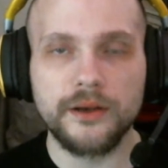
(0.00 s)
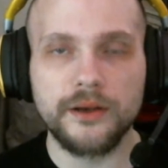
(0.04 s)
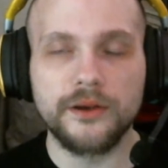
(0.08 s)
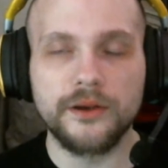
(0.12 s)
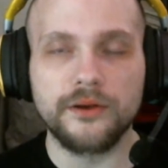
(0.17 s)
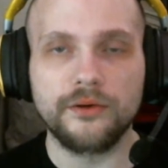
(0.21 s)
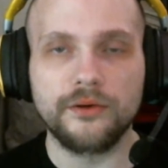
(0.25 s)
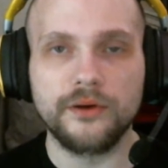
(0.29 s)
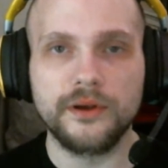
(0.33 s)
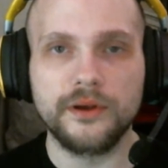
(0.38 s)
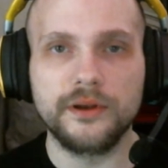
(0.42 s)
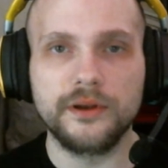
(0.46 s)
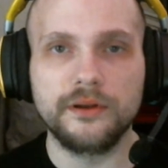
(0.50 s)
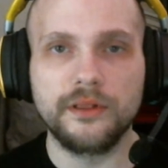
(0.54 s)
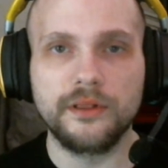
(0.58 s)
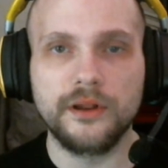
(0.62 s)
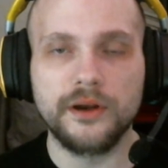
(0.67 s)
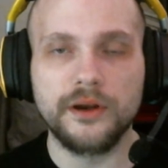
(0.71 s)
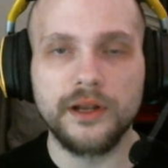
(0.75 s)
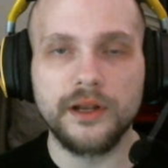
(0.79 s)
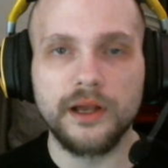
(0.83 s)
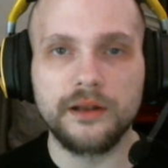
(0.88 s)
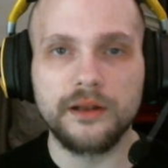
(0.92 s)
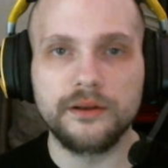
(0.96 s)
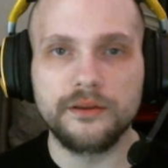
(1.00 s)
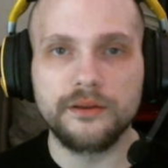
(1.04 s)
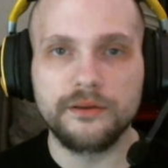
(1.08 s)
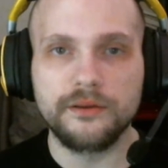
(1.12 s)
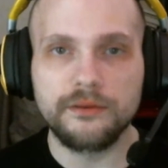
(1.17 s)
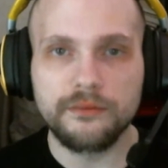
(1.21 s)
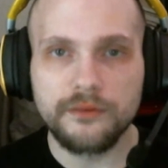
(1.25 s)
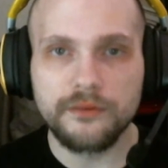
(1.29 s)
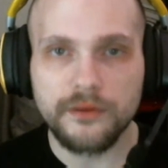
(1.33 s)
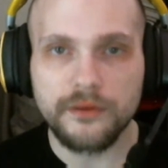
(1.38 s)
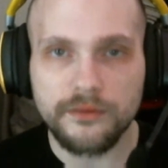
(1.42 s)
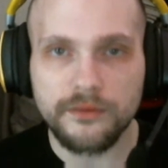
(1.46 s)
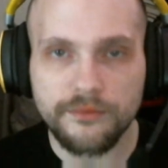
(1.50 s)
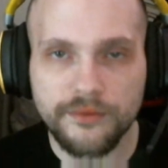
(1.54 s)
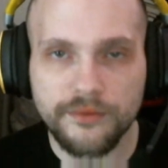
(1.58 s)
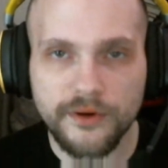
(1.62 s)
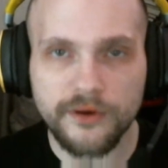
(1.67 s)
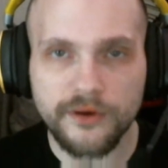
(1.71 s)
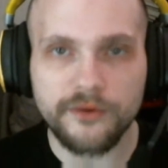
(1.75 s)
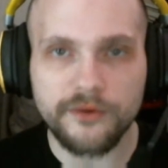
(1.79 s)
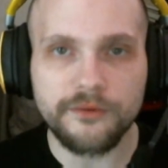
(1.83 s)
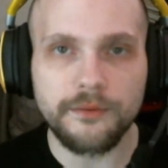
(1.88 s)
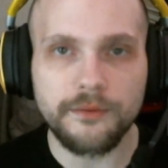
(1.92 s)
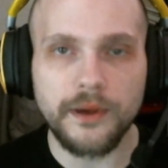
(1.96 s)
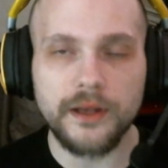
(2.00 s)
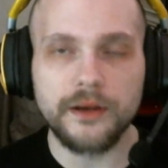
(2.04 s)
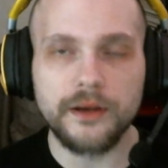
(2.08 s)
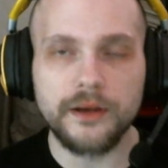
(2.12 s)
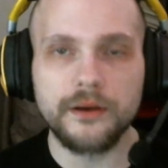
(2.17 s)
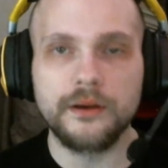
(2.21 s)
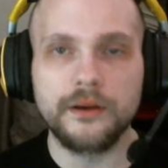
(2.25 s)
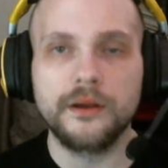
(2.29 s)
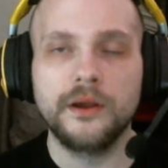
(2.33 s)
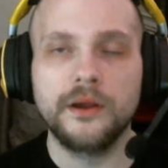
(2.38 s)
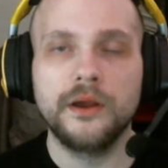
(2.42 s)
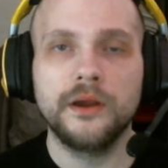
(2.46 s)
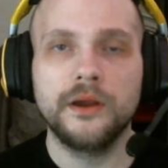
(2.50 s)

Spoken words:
you're going to learn how to converse better,